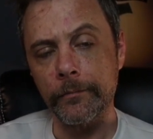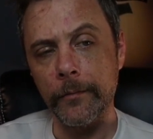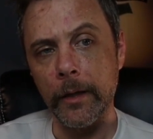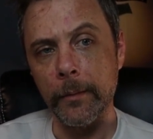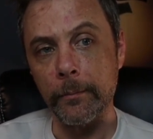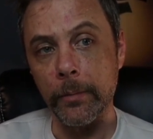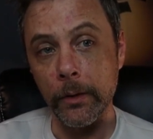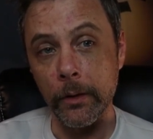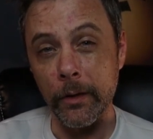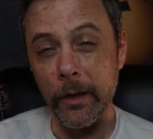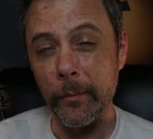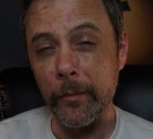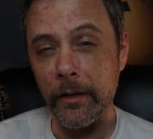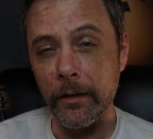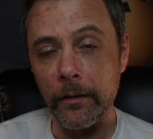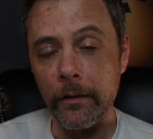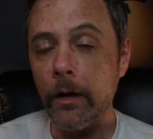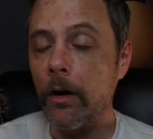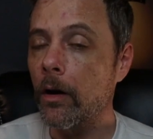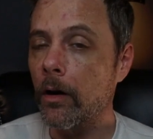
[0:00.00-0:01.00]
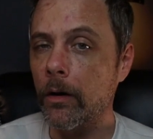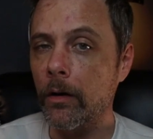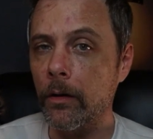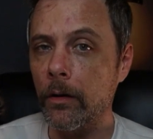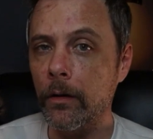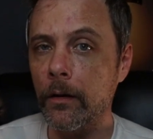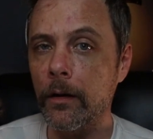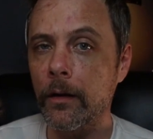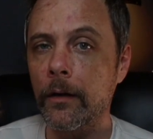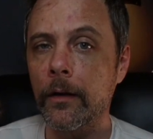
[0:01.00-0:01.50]
employment
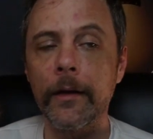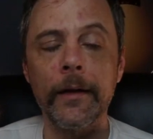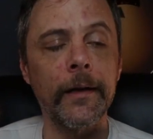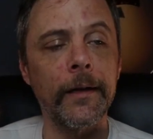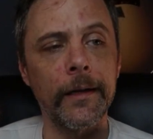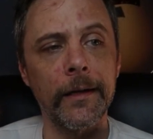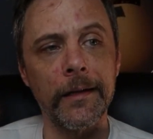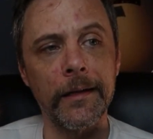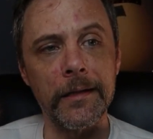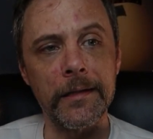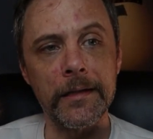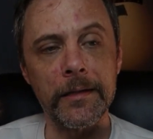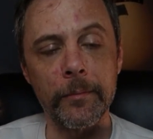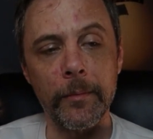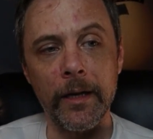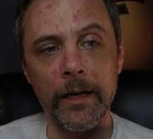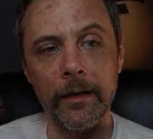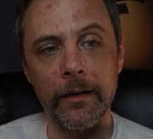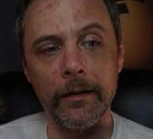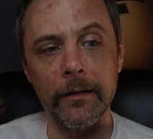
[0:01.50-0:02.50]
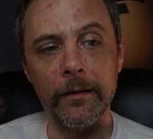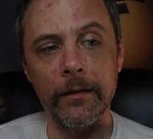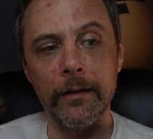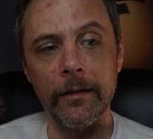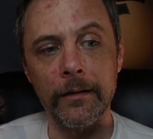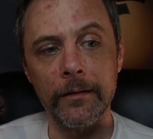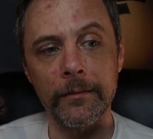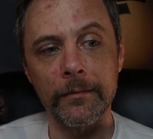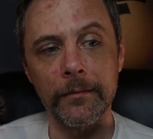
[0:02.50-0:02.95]
hard. It's made